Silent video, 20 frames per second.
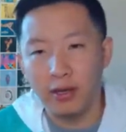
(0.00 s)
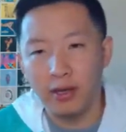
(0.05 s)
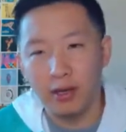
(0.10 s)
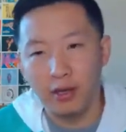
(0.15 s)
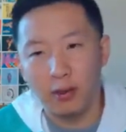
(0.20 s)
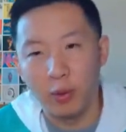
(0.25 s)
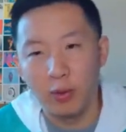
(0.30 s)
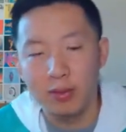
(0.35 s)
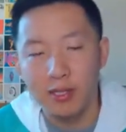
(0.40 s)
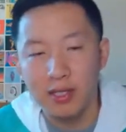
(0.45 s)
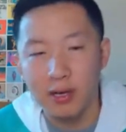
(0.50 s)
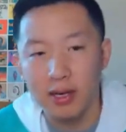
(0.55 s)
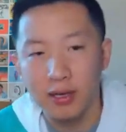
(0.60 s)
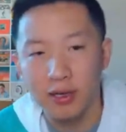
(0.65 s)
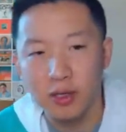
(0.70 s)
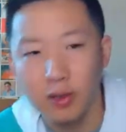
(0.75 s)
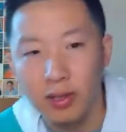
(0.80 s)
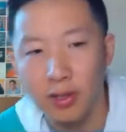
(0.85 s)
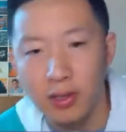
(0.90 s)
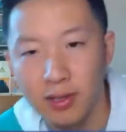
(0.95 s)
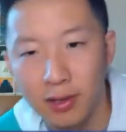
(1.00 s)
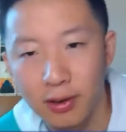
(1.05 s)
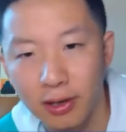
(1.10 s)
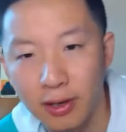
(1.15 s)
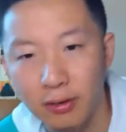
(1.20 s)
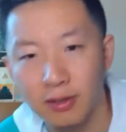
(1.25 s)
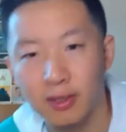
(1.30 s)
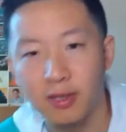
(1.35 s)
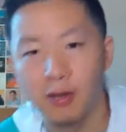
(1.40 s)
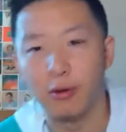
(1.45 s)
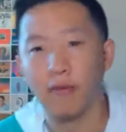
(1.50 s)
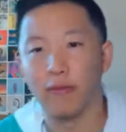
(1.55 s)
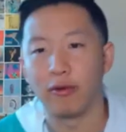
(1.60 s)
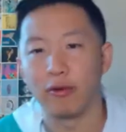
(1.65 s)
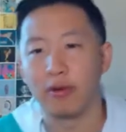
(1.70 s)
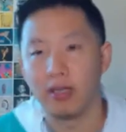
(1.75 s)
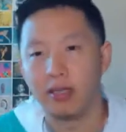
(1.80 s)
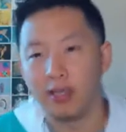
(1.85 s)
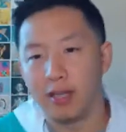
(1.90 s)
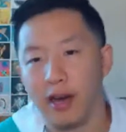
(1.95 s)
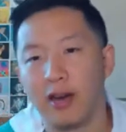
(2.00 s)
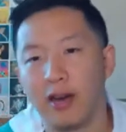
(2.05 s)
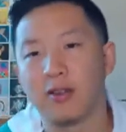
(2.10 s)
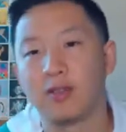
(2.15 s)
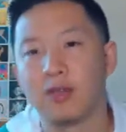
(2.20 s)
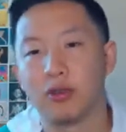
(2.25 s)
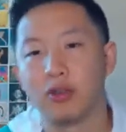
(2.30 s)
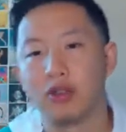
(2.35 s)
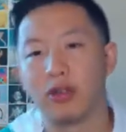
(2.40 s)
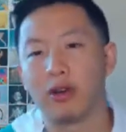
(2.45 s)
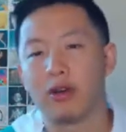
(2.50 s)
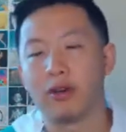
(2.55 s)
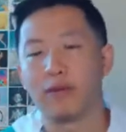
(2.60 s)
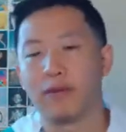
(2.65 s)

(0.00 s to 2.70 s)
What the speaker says: Whimsicott, as you can tell here, is going for an attack, so they're trying to